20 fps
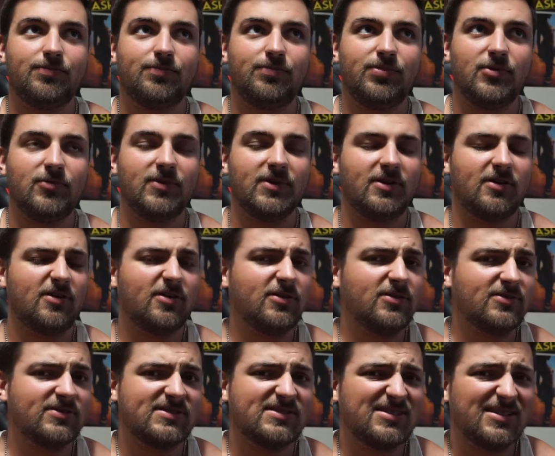But when
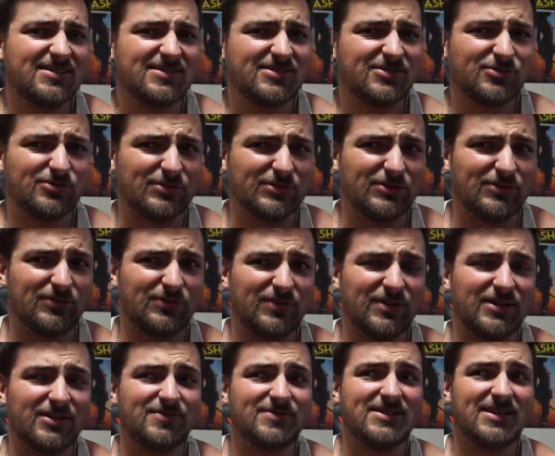Arnold says screw your
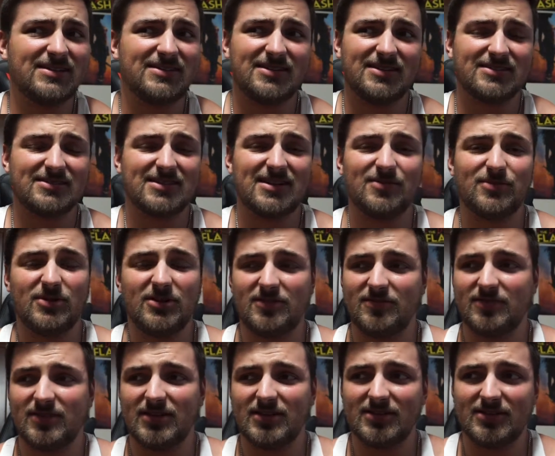freedoms, that does come
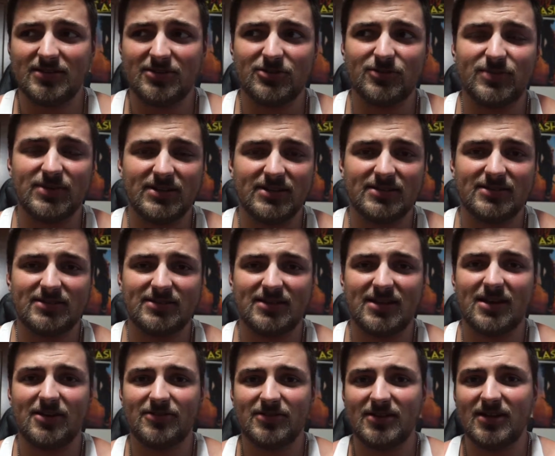off like a little bit
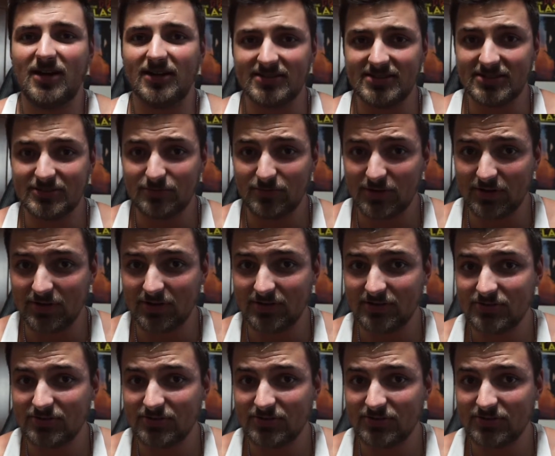how the Nazis were.